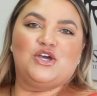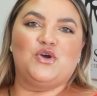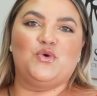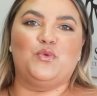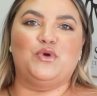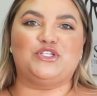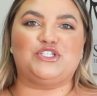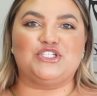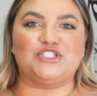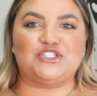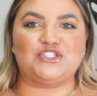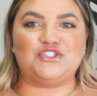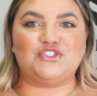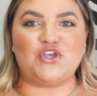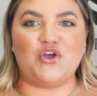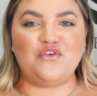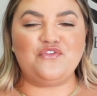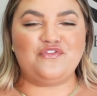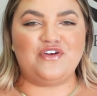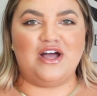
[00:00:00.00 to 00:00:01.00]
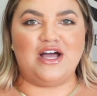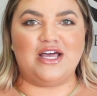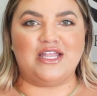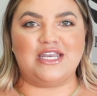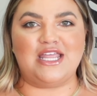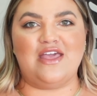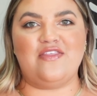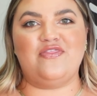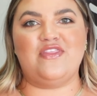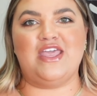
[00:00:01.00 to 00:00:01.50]
which is so fun.
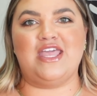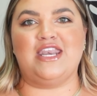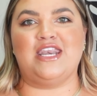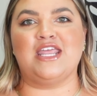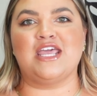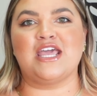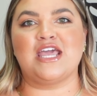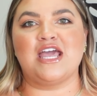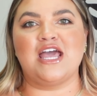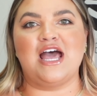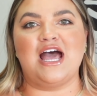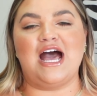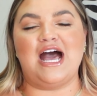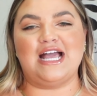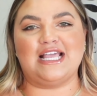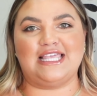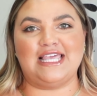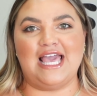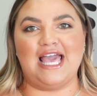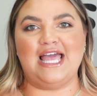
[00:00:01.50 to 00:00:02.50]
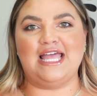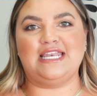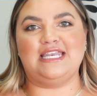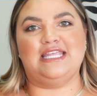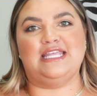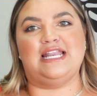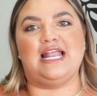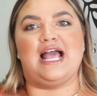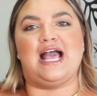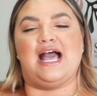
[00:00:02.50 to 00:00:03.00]
And then again,
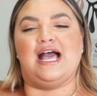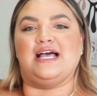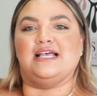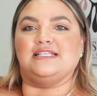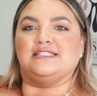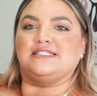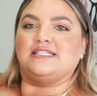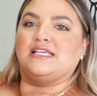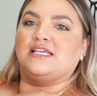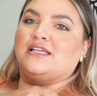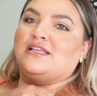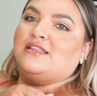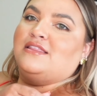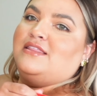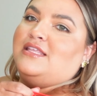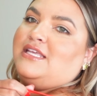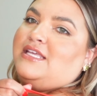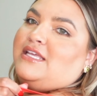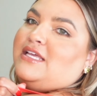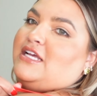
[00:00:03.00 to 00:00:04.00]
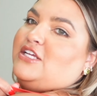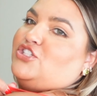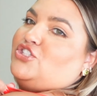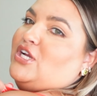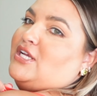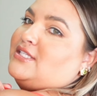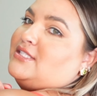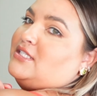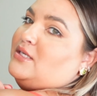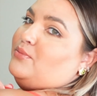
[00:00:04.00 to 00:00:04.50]
it has the
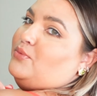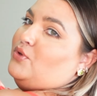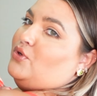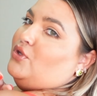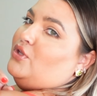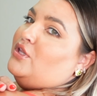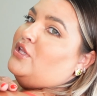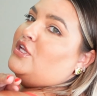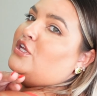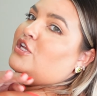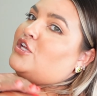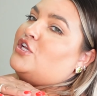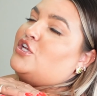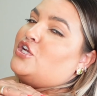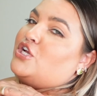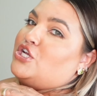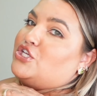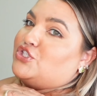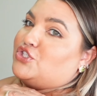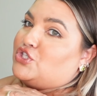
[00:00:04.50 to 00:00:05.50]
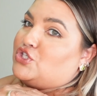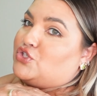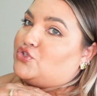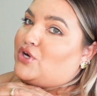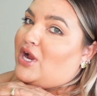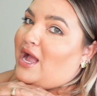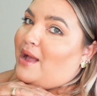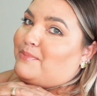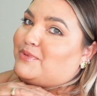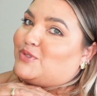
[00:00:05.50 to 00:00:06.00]
adjustable
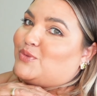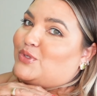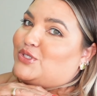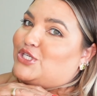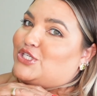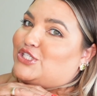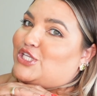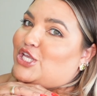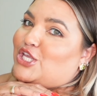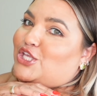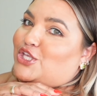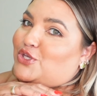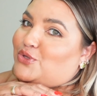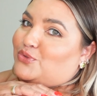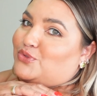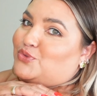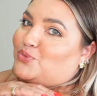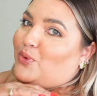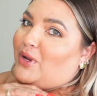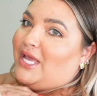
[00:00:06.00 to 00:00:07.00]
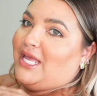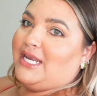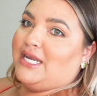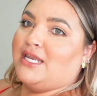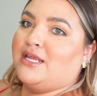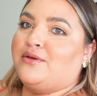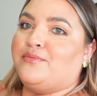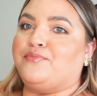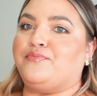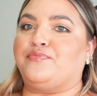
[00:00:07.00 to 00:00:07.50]
straps, which is a huge
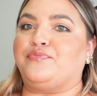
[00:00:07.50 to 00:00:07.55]
win.